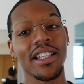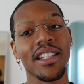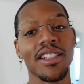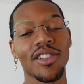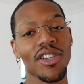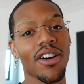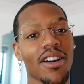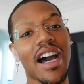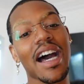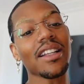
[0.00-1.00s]
is,
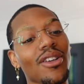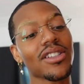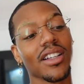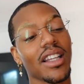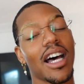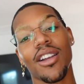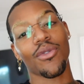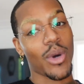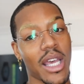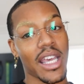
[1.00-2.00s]
y'all, I lost a lot
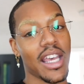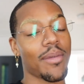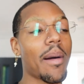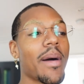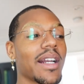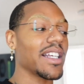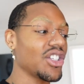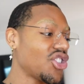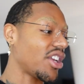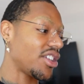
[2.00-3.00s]
of weight and my body
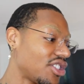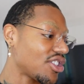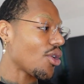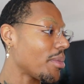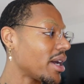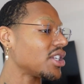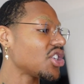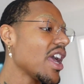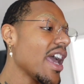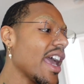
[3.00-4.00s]
has changed so much,
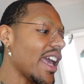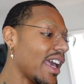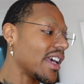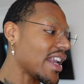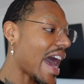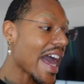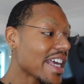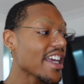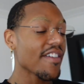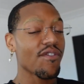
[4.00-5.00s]
and I
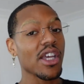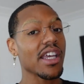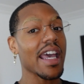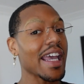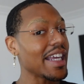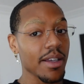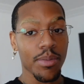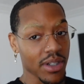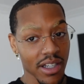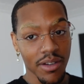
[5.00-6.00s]
can't fit
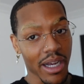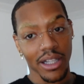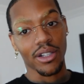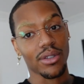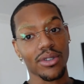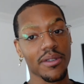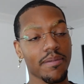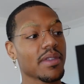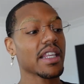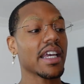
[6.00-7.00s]
80% of my clothes.
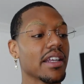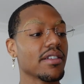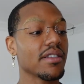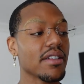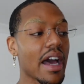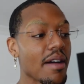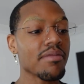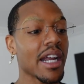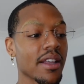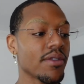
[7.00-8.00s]
I'm
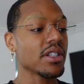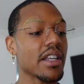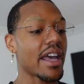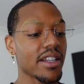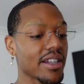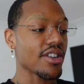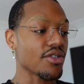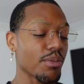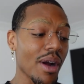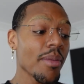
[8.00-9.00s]
not even
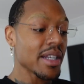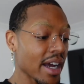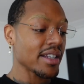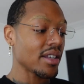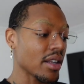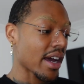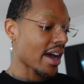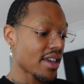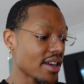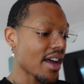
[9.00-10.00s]
exaggerating, probably 90, like
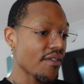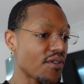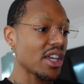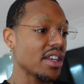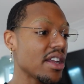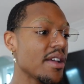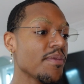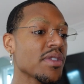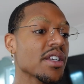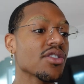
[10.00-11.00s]
I cannot fit.
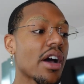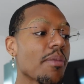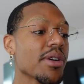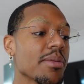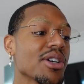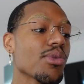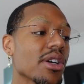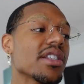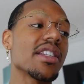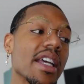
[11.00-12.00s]
So I pretty much wear
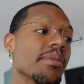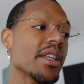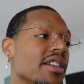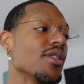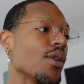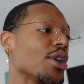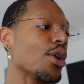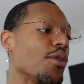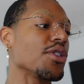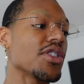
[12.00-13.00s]
the same things over and
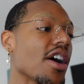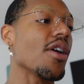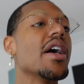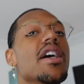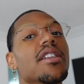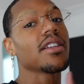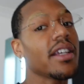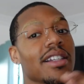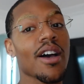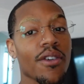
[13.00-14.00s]
over. So
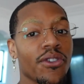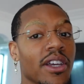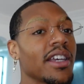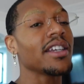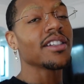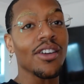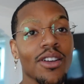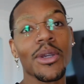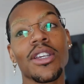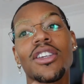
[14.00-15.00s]
today's outfit is
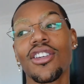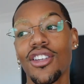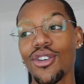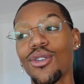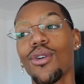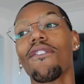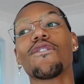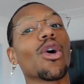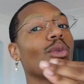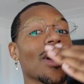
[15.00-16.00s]
gonna be cute
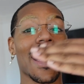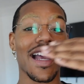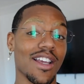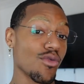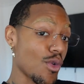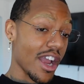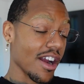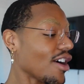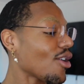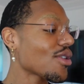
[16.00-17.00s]
for what I can
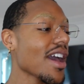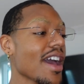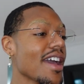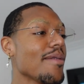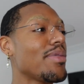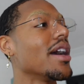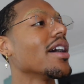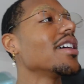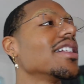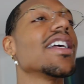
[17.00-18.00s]
wear, okay?
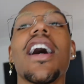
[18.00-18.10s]
Because